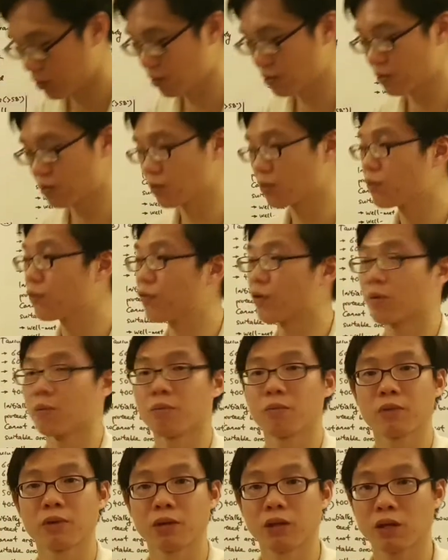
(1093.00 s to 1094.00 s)
This one
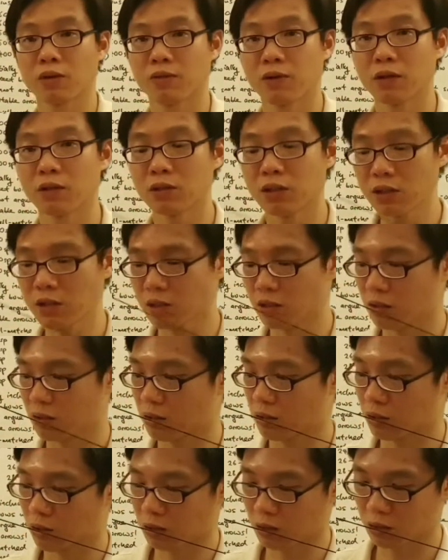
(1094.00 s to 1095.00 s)
from Novotny,
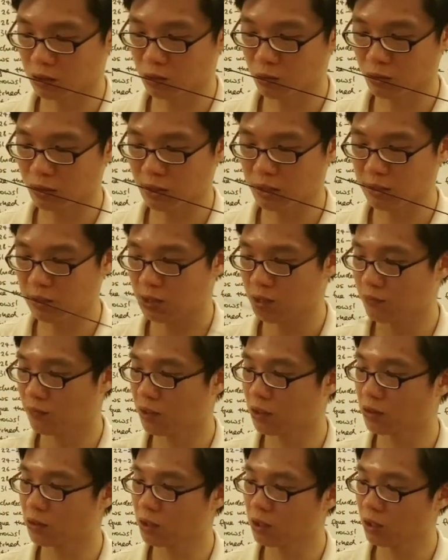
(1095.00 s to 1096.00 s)
uh, Lukas
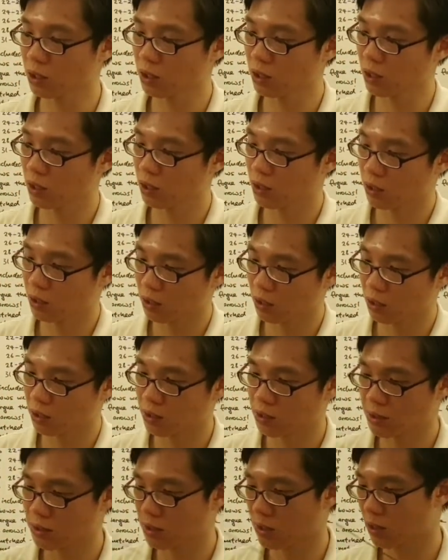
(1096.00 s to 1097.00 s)
Novotny.
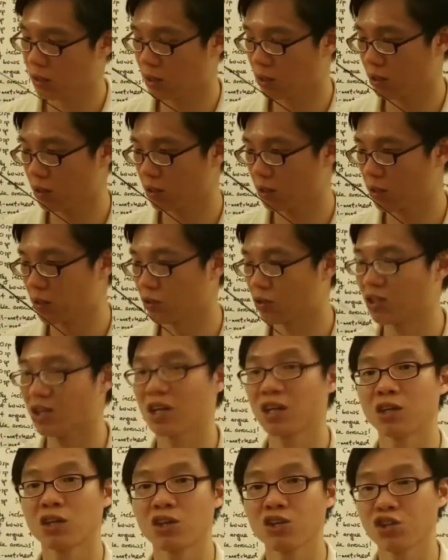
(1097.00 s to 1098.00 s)
It's a
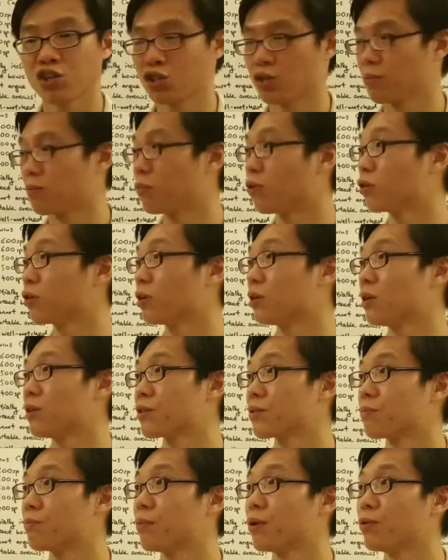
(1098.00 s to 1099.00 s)
Turkish
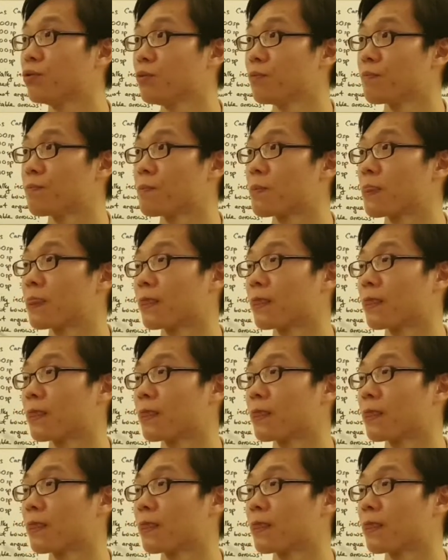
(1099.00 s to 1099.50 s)
monolith bow.